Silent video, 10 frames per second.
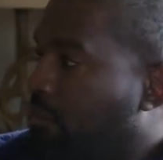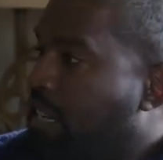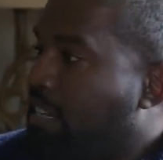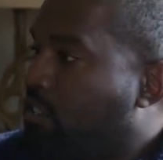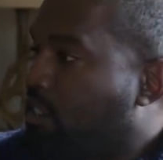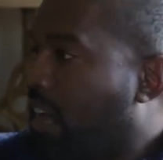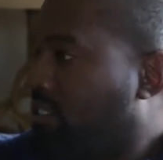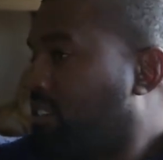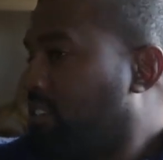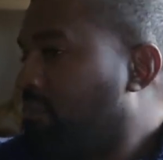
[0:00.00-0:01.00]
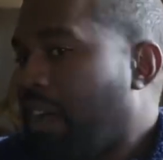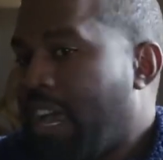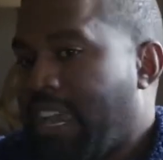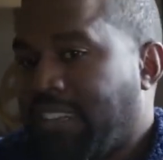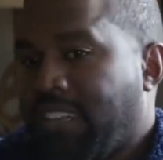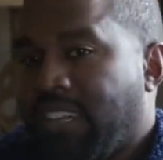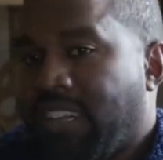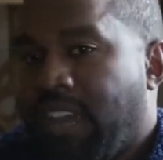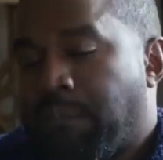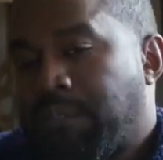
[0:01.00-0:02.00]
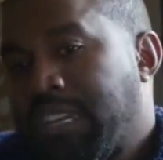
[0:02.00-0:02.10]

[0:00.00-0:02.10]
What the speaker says: reading Josh's mind. I'm